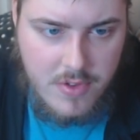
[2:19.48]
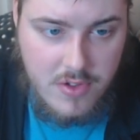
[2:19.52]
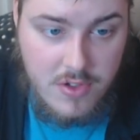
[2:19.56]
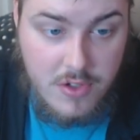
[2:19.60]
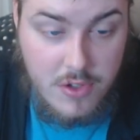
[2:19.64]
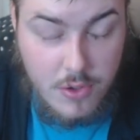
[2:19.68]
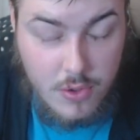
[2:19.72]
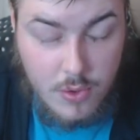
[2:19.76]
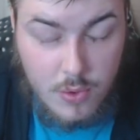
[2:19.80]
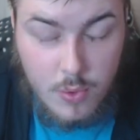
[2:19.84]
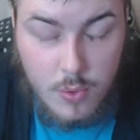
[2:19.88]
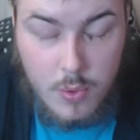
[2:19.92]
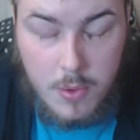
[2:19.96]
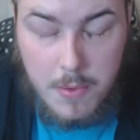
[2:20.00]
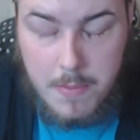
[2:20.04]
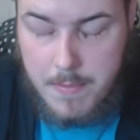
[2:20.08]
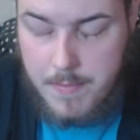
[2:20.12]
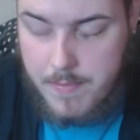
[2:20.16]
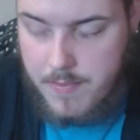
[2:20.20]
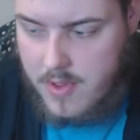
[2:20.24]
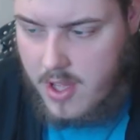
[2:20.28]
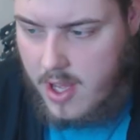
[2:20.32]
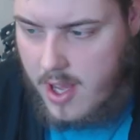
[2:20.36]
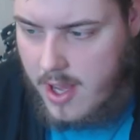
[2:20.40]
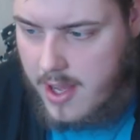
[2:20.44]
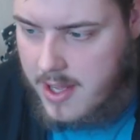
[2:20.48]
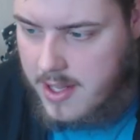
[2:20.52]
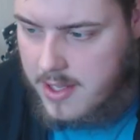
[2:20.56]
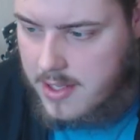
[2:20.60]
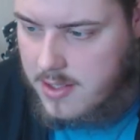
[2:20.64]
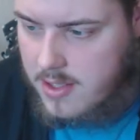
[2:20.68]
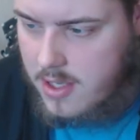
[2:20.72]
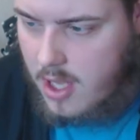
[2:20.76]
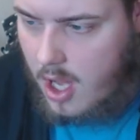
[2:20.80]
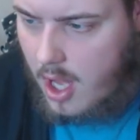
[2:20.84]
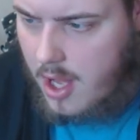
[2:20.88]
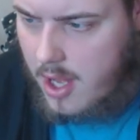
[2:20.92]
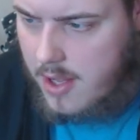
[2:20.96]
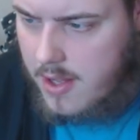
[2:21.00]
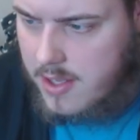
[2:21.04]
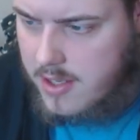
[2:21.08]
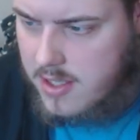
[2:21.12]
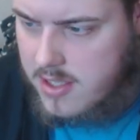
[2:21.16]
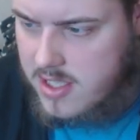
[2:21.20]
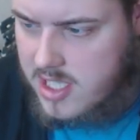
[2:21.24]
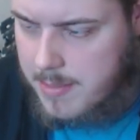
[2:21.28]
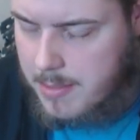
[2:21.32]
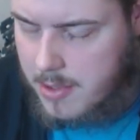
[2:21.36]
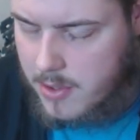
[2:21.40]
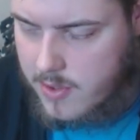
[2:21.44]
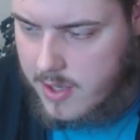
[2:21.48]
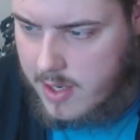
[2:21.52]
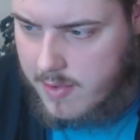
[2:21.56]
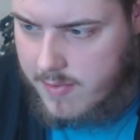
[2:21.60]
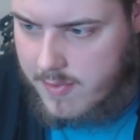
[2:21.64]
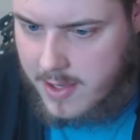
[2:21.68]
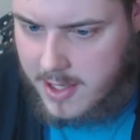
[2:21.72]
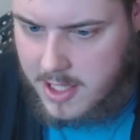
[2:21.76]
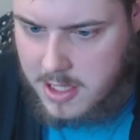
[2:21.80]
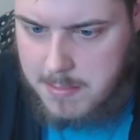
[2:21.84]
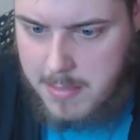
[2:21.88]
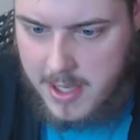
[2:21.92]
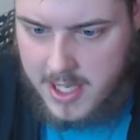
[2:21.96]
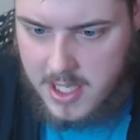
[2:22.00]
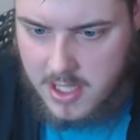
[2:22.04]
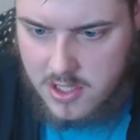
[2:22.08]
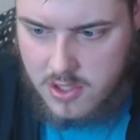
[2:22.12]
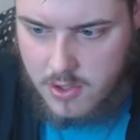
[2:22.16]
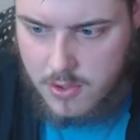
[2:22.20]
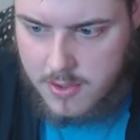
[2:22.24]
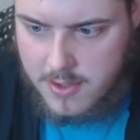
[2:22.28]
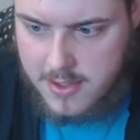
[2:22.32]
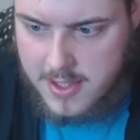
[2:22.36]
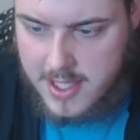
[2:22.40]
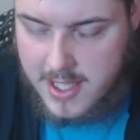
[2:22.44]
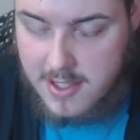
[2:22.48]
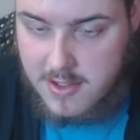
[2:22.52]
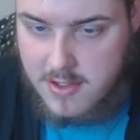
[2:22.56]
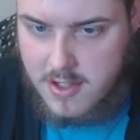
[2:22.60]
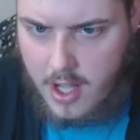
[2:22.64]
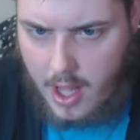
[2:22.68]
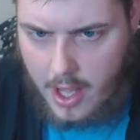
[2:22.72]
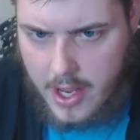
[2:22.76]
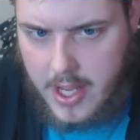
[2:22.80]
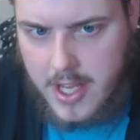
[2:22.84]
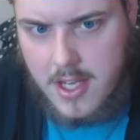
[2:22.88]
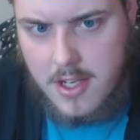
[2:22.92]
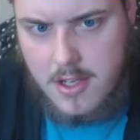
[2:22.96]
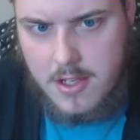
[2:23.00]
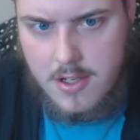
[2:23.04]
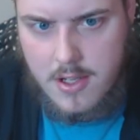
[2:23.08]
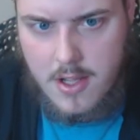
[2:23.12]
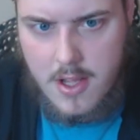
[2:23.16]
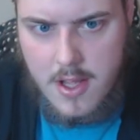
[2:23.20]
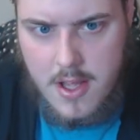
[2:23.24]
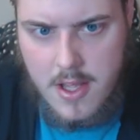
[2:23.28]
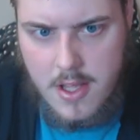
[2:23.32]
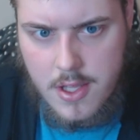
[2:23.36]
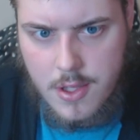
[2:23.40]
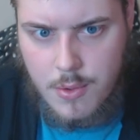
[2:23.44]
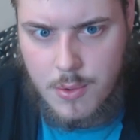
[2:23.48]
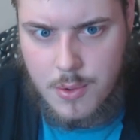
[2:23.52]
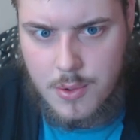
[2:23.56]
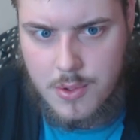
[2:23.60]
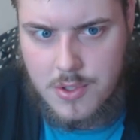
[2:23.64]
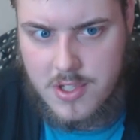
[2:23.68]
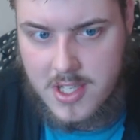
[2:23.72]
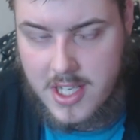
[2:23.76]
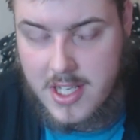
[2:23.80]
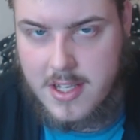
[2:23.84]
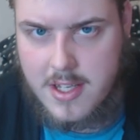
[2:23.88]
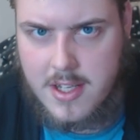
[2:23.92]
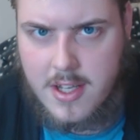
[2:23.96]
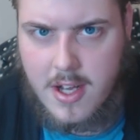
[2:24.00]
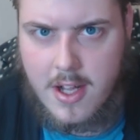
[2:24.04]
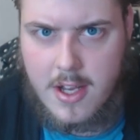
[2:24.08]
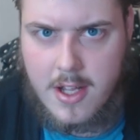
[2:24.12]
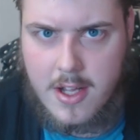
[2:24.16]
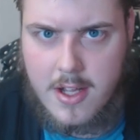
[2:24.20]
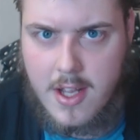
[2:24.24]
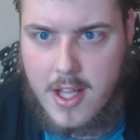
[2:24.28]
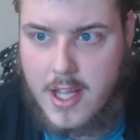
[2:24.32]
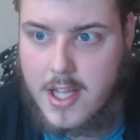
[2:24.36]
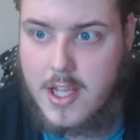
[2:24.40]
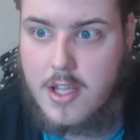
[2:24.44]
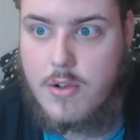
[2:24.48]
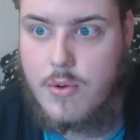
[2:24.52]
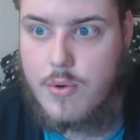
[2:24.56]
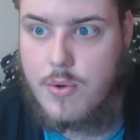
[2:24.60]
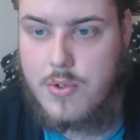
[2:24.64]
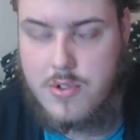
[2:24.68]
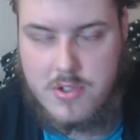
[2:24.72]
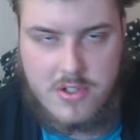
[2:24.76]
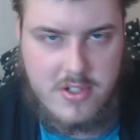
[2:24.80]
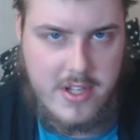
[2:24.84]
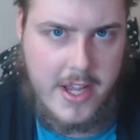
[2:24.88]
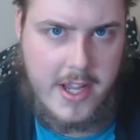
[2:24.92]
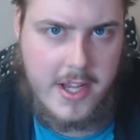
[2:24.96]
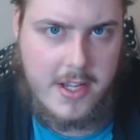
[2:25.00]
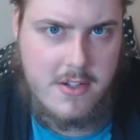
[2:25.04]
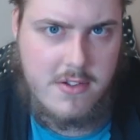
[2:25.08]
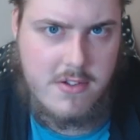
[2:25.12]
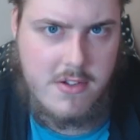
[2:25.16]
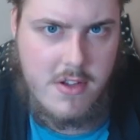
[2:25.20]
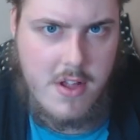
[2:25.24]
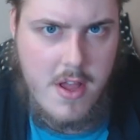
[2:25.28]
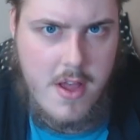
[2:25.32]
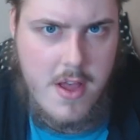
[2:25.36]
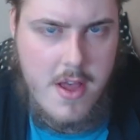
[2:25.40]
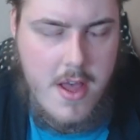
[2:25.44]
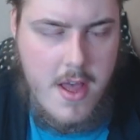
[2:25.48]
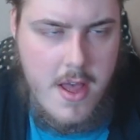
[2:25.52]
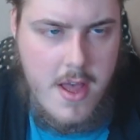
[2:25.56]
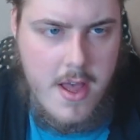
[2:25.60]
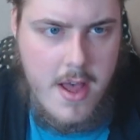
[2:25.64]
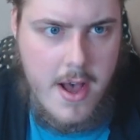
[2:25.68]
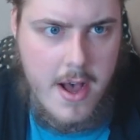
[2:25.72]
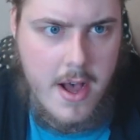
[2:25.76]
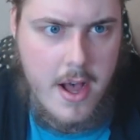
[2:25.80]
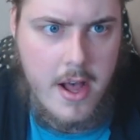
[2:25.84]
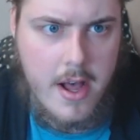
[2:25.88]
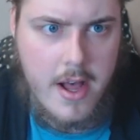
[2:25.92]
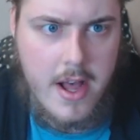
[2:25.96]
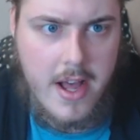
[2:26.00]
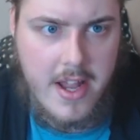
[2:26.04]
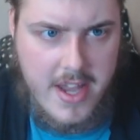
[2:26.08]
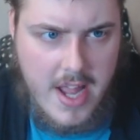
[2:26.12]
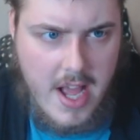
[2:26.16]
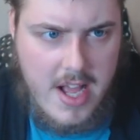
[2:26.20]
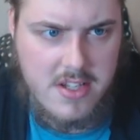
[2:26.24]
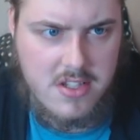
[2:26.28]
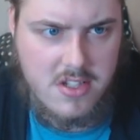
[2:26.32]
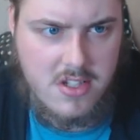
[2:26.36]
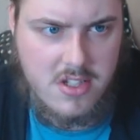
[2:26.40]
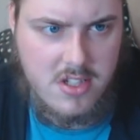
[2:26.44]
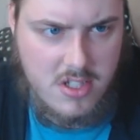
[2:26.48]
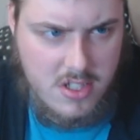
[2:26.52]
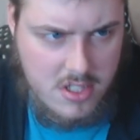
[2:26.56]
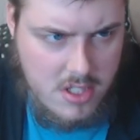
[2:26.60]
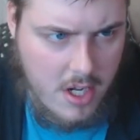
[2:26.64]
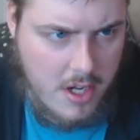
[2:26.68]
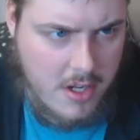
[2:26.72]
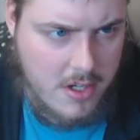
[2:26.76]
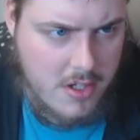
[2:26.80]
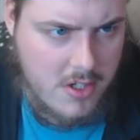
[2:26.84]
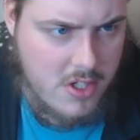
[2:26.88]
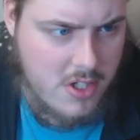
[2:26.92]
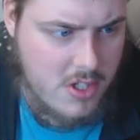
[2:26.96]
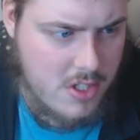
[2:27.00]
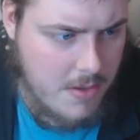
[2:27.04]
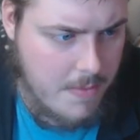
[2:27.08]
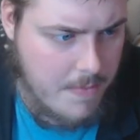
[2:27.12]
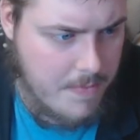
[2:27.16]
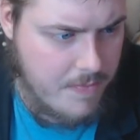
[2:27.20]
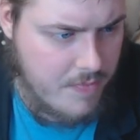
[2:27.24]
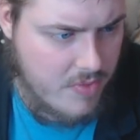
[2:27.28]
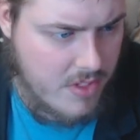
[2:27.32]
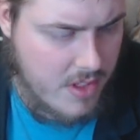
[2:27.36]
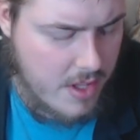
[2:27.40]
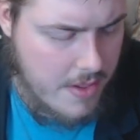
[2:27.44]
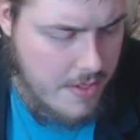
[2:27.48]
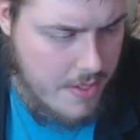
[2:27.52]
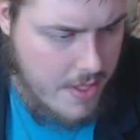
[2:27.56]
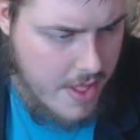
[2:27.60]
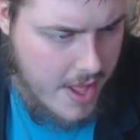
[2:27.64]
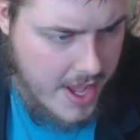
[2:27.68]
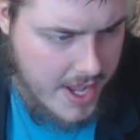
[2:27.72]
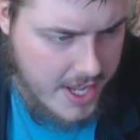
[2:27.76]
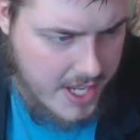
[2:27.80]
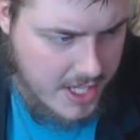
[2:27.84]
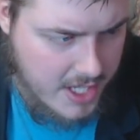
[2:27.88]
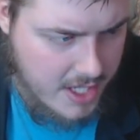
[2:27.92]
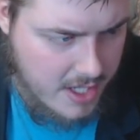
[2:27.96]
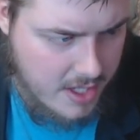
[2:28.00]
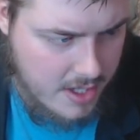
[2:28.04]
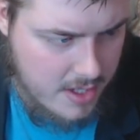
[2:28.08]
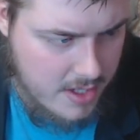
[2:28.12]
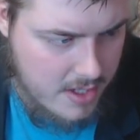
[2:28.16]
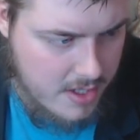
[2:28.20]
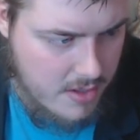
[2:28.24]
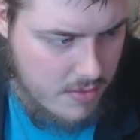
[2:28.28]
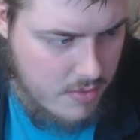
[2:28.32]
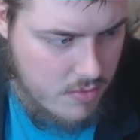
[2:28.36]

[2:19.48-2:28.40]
to demographics based on things like your skin colour, like your sex, and as such they